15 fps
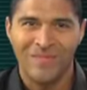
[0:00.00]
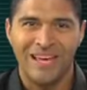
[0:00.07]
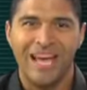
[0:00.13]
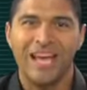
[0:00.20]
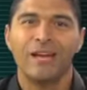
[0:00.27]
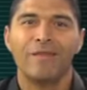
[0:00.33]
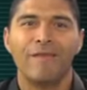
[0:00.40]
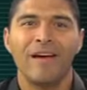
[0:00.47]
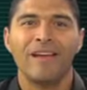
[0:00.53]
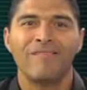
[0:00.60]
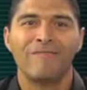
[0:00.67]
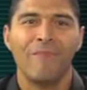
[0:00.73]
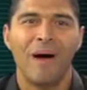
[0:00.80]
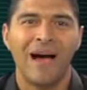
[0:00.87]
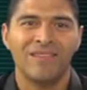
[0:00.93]
the
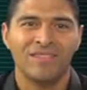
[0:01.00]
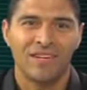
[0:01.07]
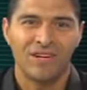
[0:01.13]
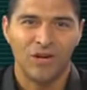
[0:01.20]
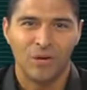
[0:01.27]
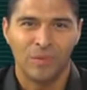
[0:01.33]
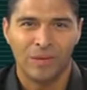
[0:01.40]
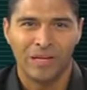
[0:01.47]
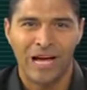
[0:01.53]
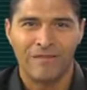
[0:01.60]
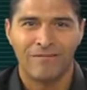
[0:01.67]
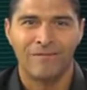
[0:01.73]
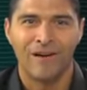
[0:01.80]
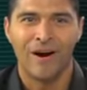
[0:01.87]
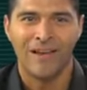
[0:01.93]
innovative minds at
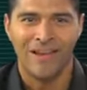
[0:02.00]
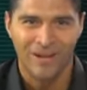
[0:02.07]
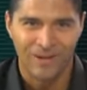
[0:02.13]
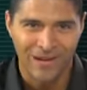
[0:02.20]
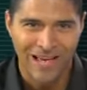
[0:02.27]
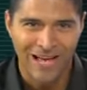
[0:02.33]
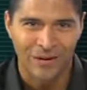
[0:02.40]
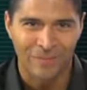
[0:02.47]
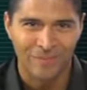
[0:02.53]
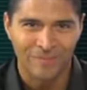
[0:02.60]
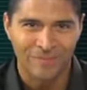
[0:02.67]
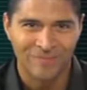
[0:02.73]
Herbalife are here to help.